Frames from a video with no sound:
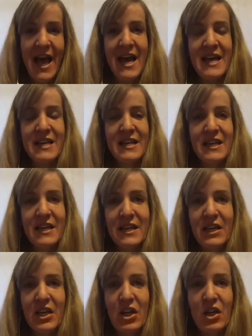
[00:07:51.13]
And,
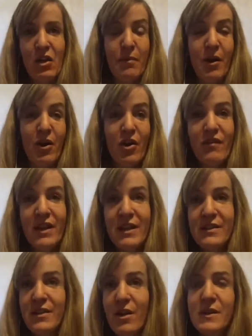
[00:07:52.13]
part of it
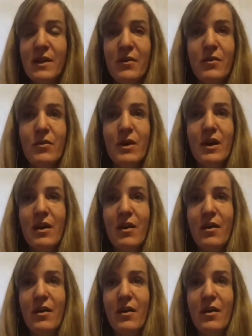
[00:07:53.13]
is also